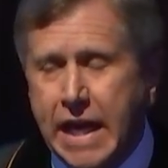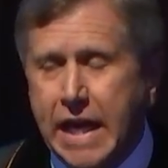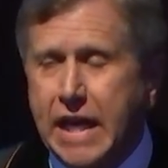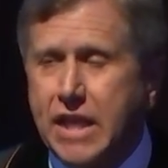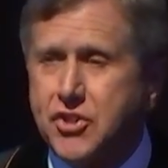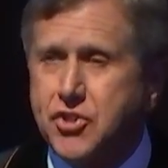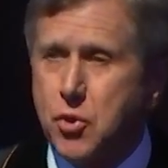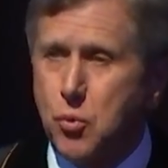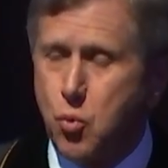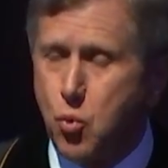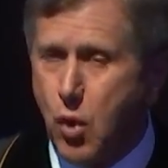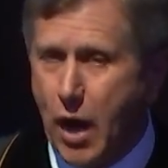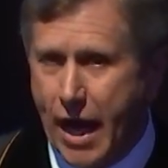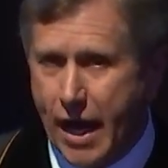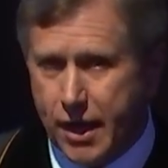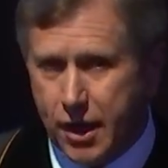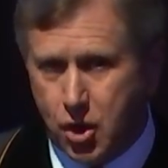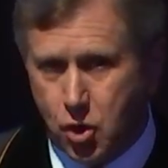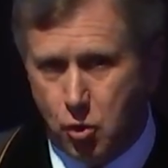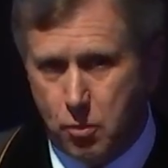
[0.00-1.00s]
It's a
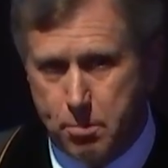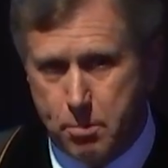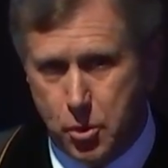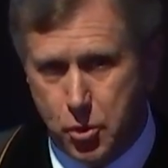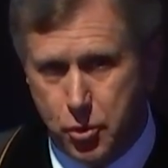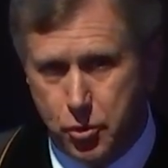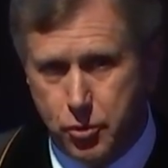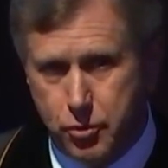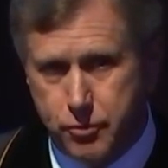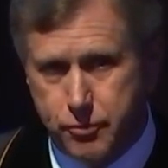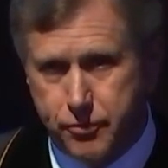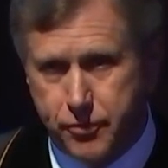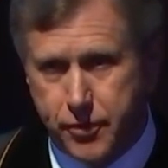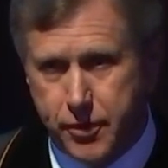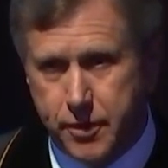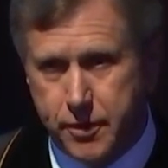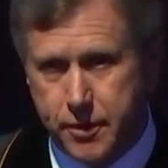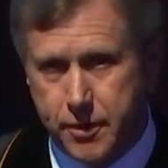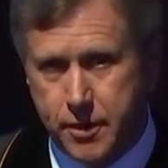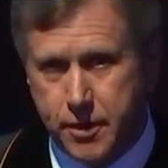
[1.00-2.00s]
radical move
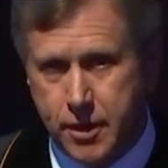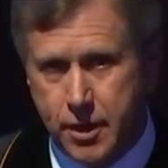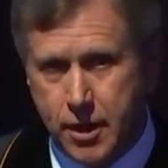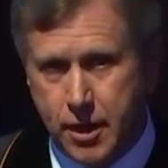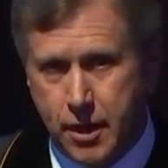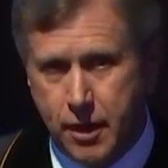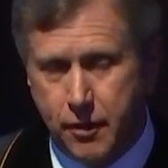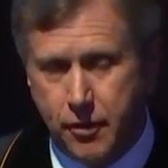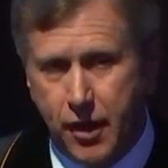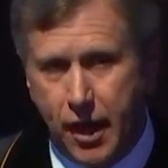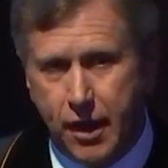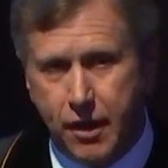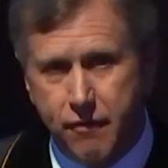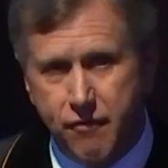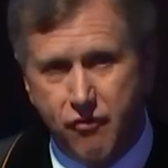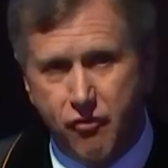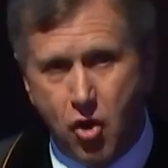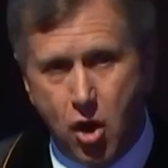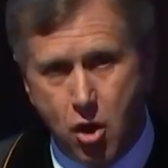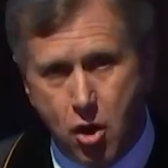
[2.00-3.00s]
that
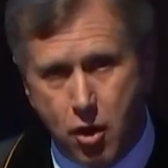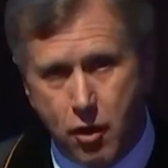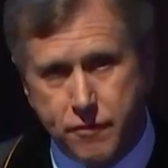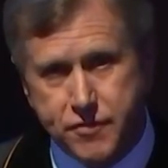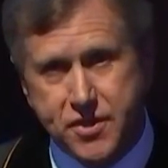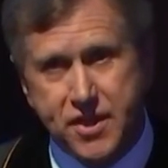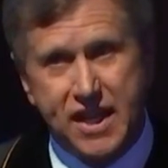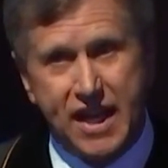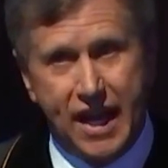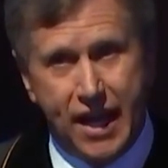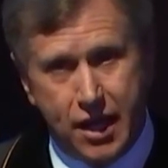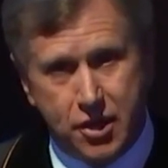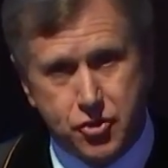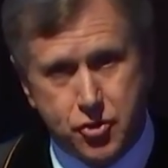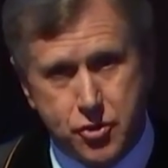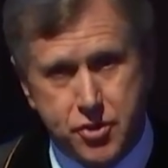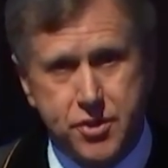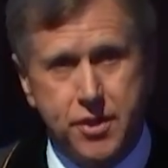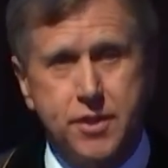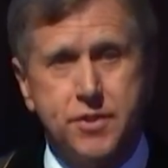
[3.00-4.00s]
involves the
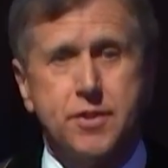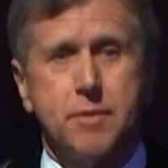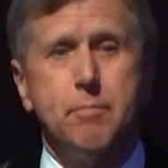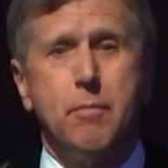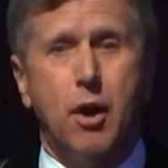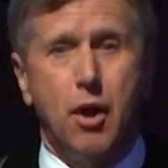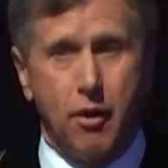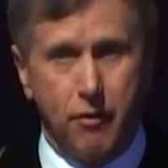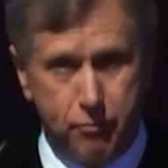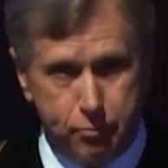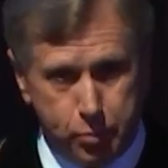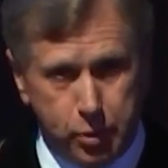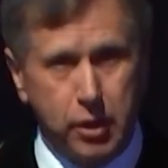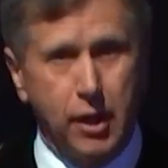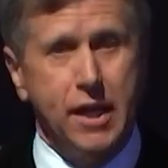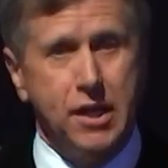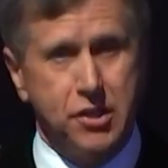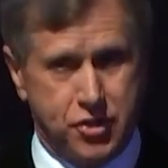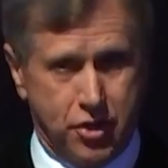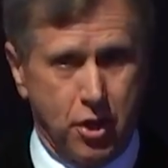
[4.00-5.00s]
exorcism of
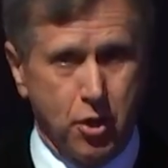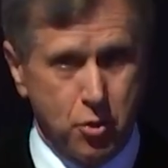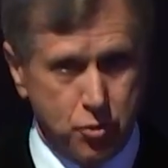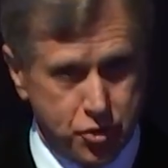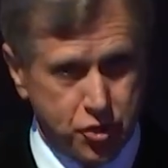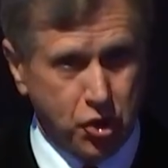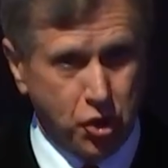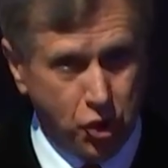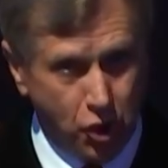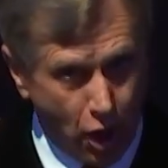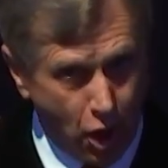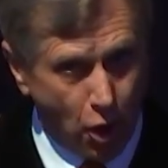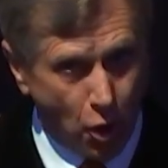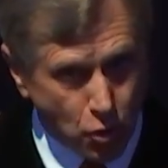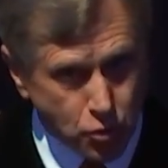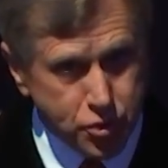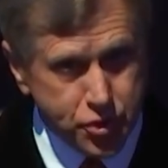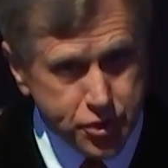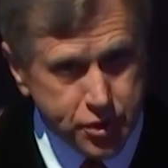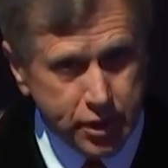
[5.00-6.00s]
Plato's
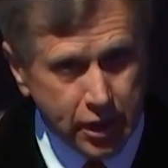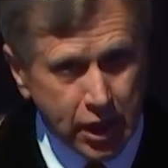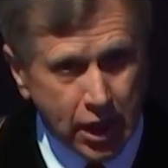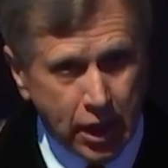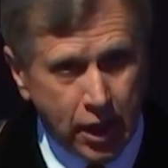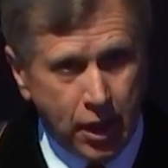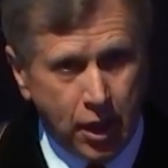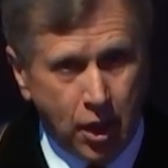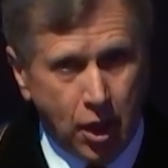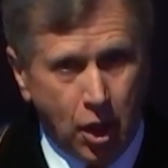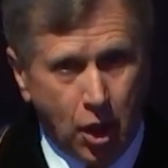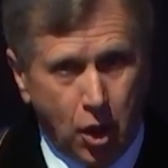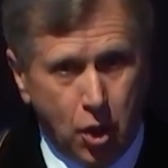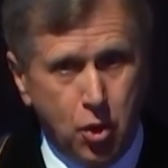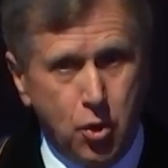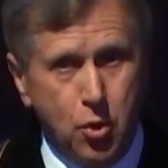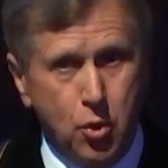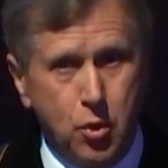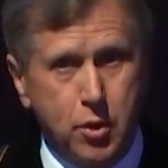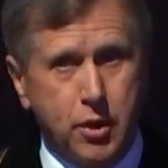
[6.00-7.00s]
ghost,
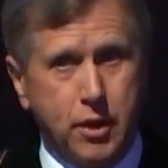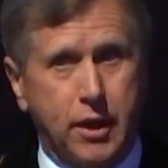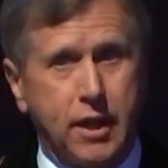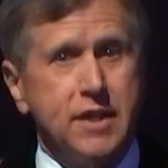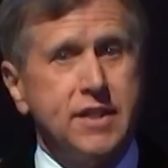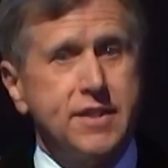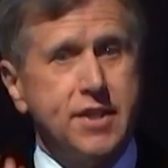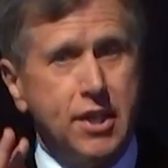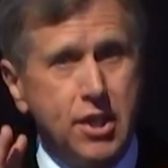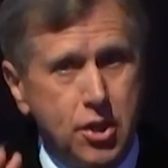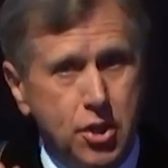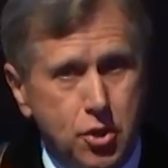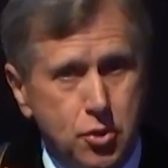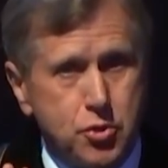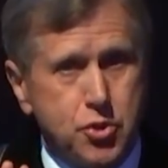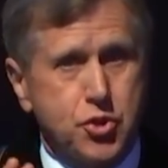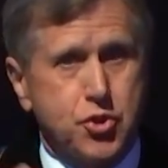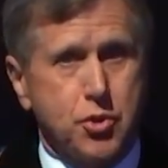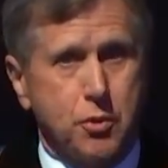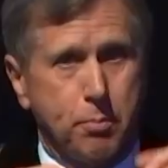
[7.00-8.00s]
who
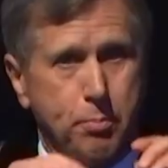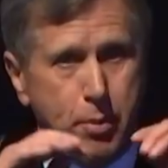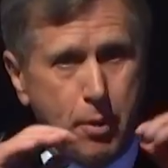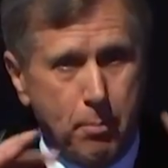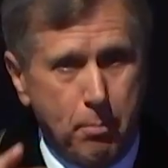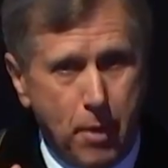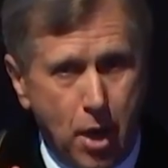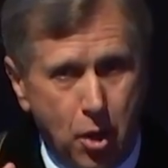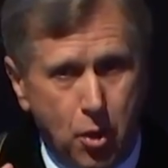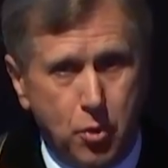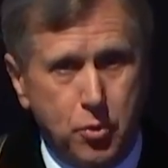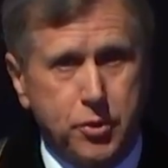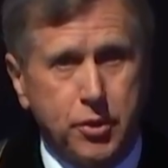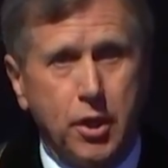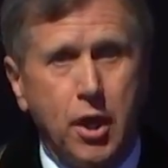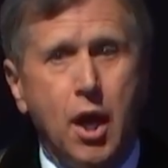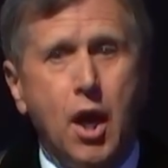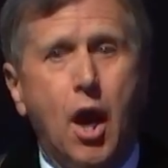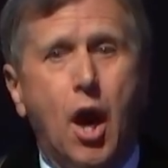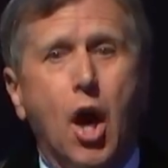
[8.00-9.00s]
continues to promote
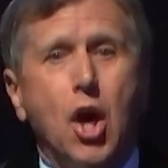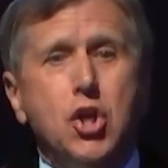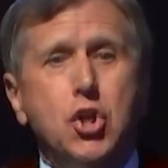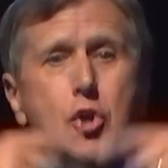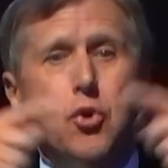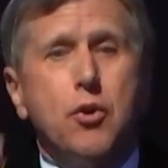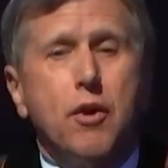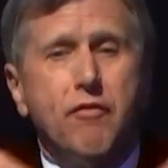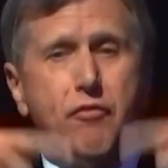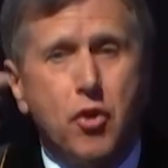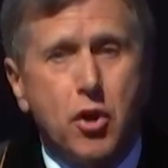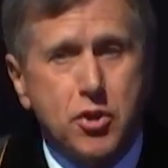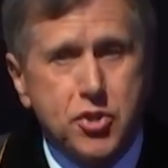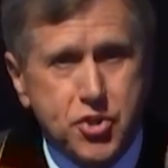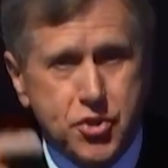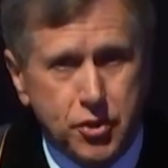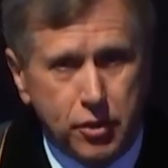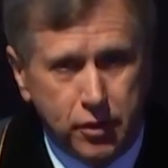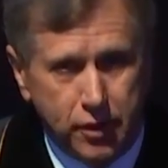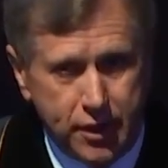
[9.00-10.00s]
a
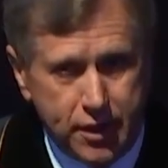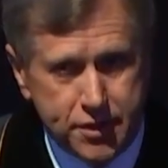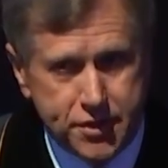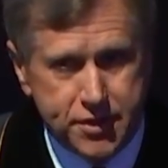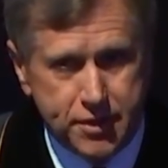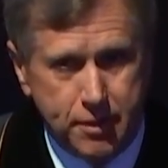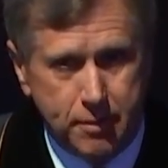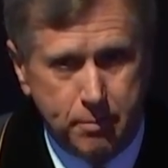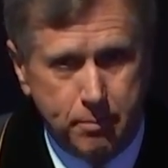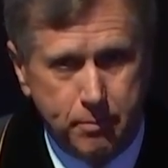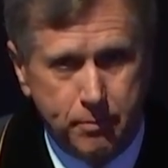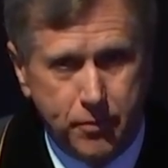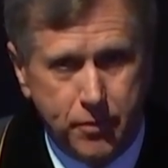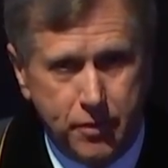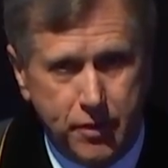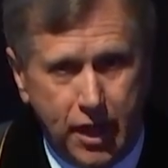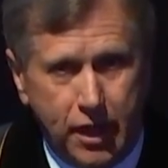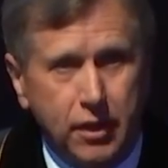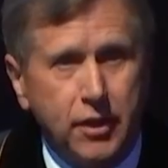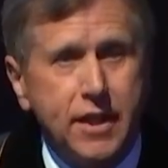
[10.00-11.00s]
universalism
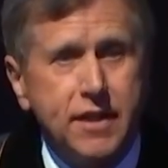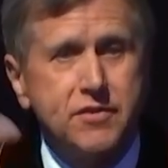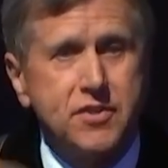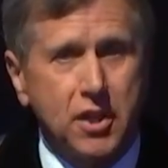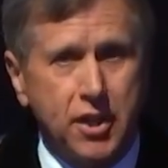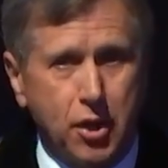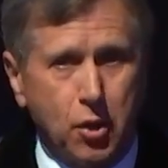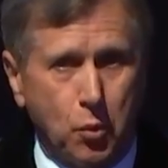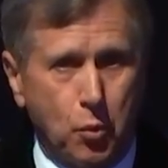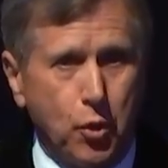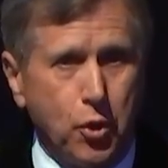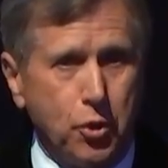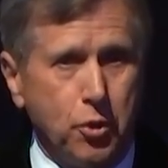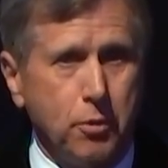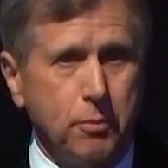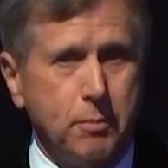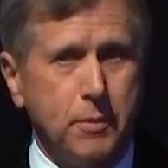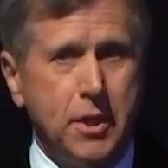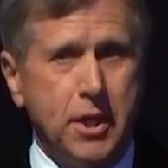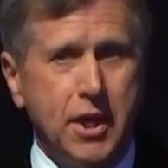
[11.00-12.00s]
that leaves little
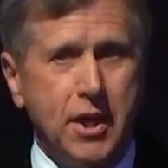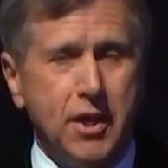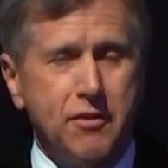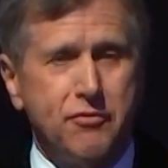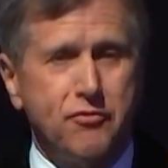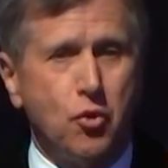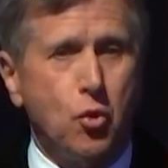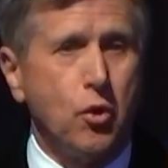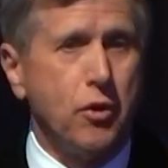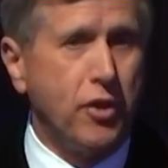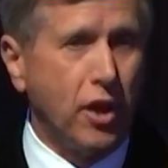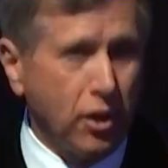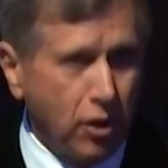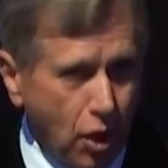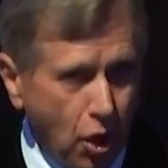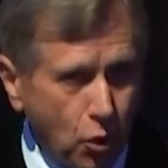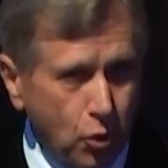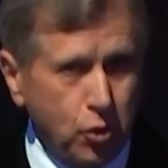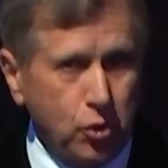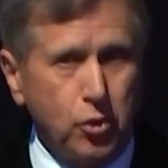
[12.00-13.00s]
room for the
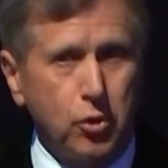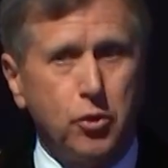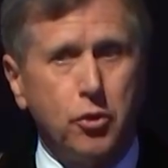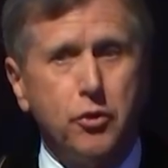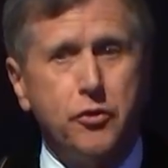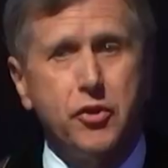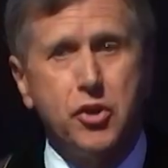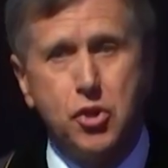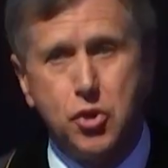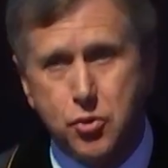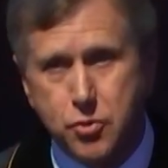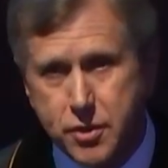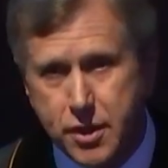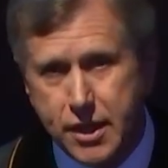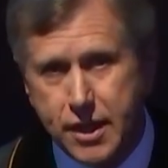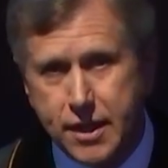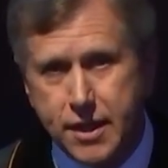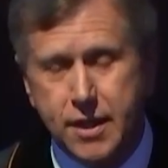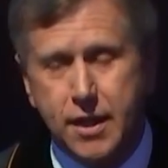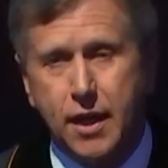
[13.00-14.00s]
local, the
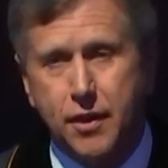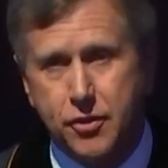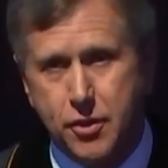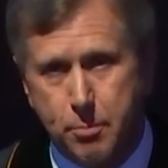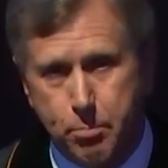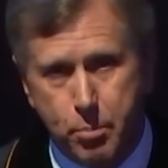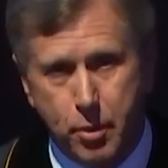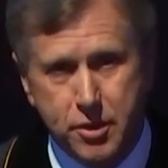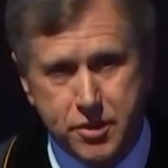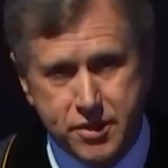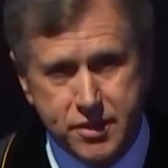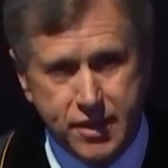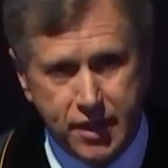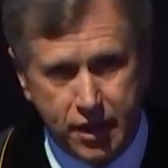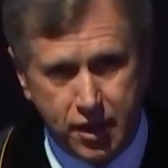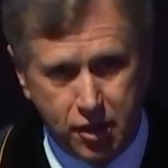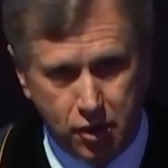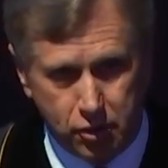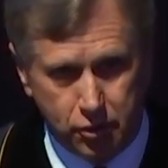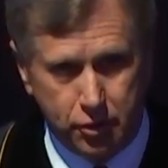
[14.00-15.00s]
unique, and the
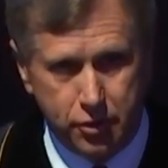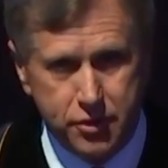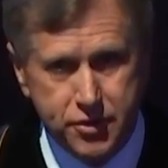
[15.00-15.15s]
particular.